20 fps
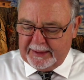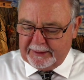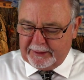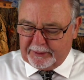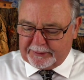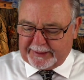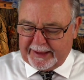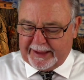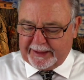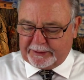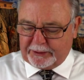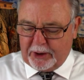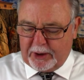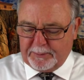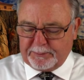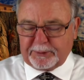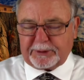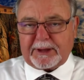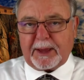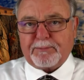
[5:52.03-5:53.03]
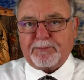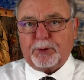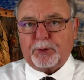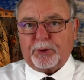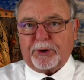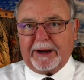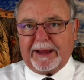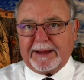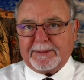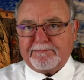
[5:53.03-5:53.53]
Okay, Yom
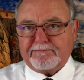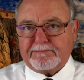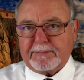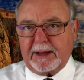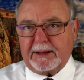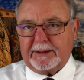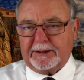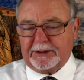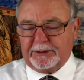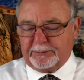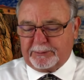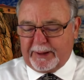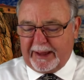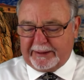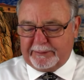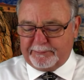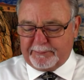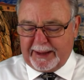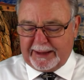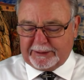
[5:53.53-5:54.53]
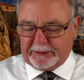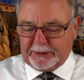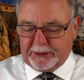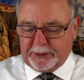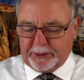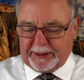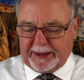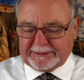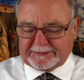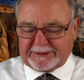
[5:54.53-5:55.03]
Kippurim. You might
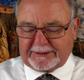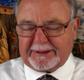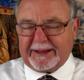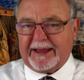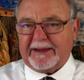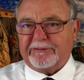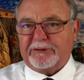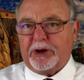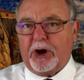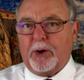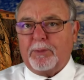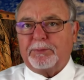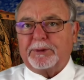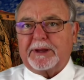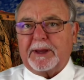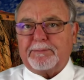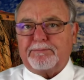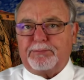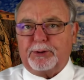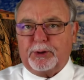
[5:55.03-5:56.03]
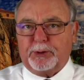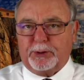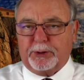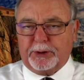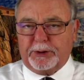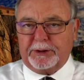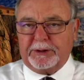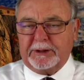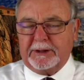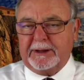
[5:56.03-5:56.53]
know it as the day of Yom
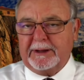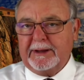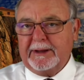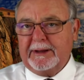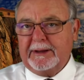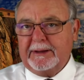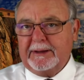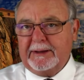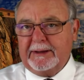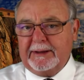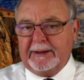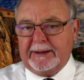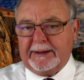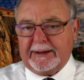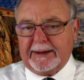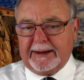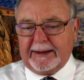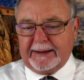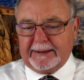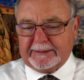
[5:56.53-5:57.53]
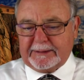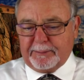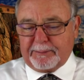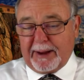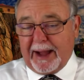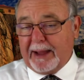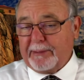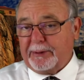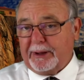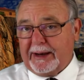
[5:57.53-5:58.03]
Kippur. The
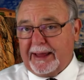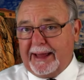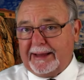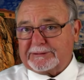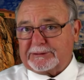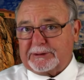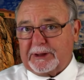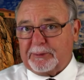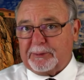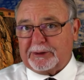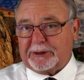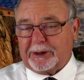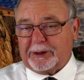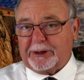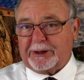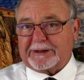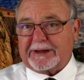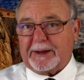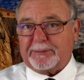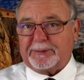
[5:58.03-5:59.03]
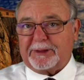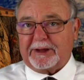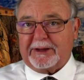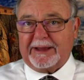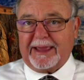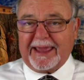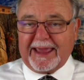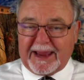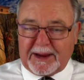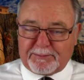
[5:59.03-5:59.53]
Bible actually, when you look up the
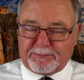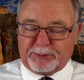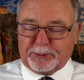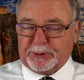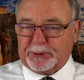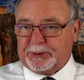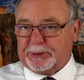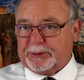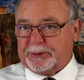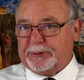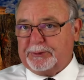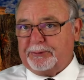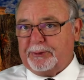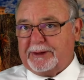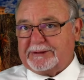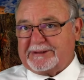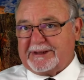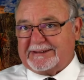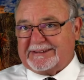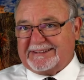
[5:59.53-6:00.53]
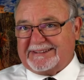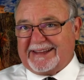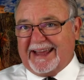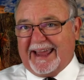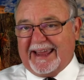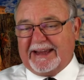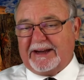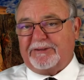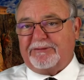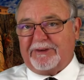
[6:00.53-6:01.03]
Hebrew, where it says
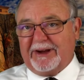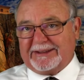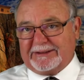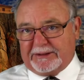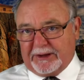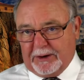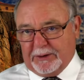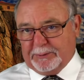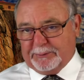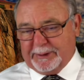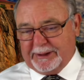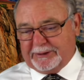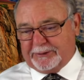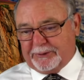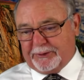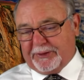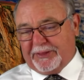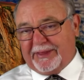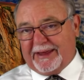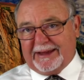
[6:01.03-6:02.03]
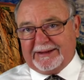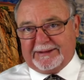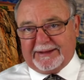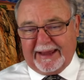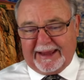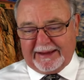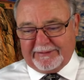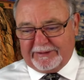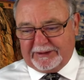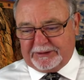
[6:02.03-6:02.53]
Day of Atonement or the
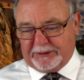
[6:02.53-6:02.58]
Day of